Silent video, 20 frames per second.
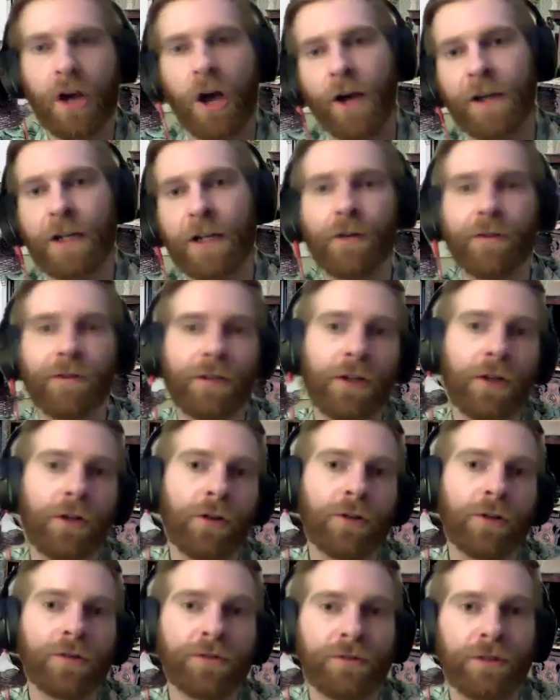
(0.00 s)
talking over
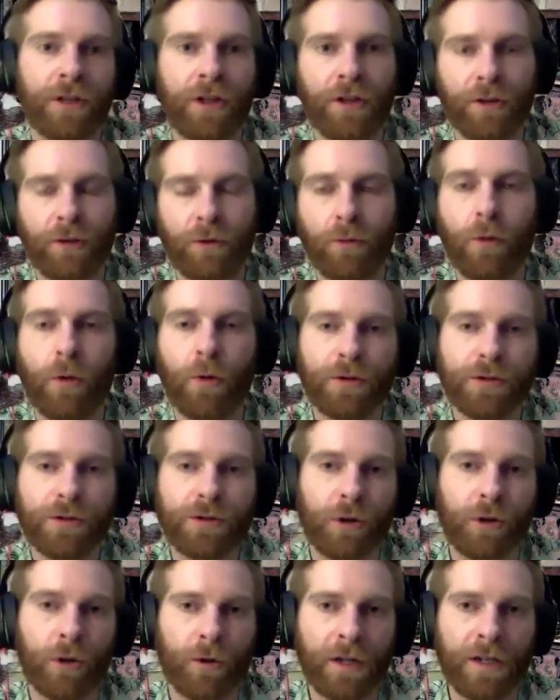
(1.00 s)
the old war
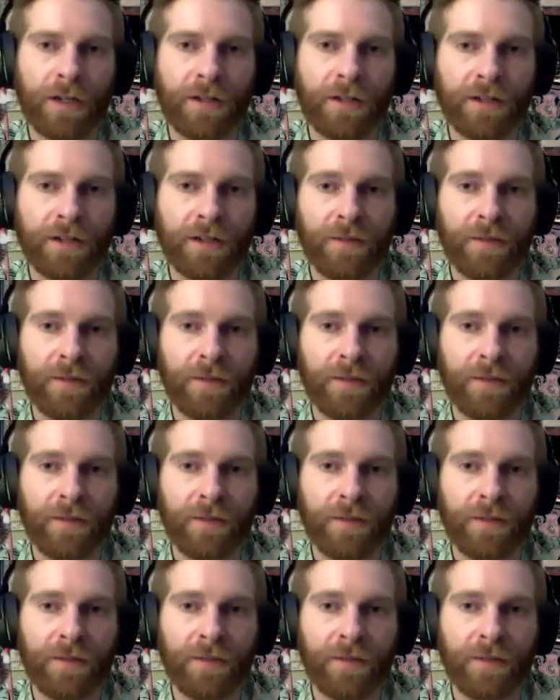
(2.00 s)
stories.